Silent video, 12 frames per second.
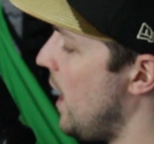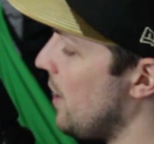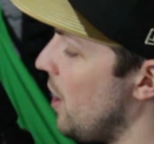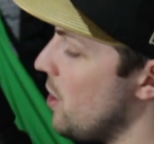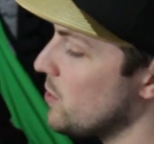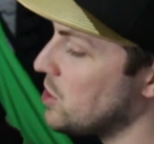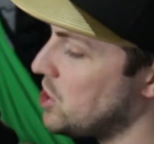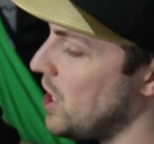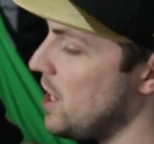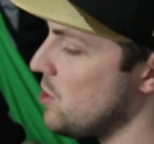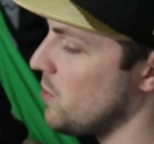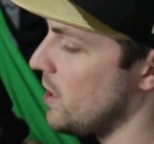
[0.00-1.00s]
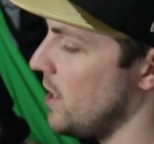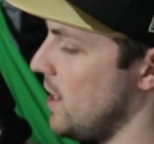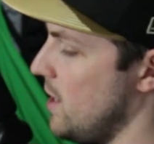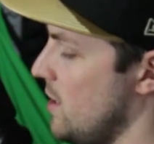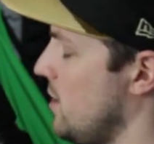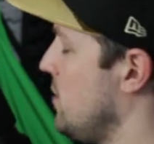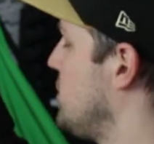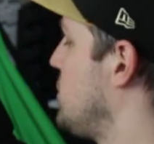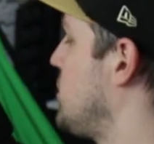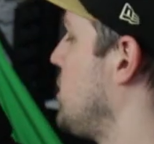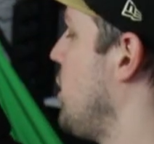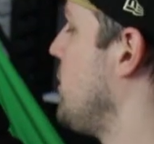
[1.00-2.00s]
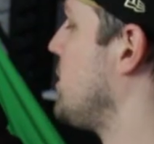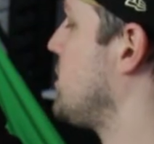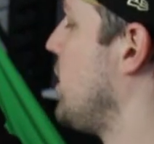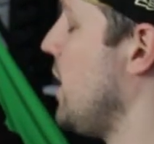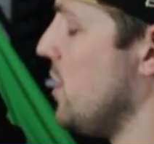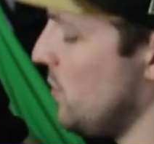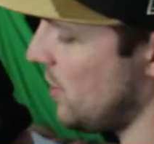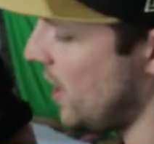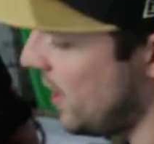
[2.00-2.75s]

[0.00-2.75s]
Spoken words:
And I was genuinely so excited with